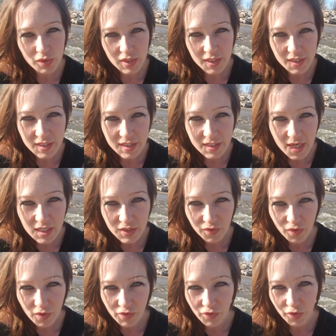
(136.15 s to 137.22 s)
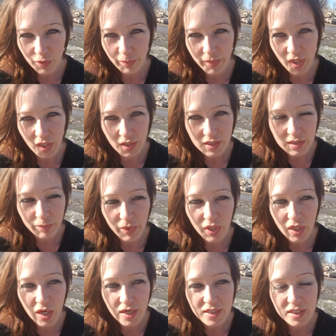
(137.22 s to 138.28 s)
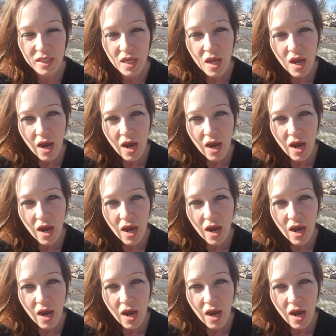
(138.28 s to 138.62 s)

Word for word: was successful for me is because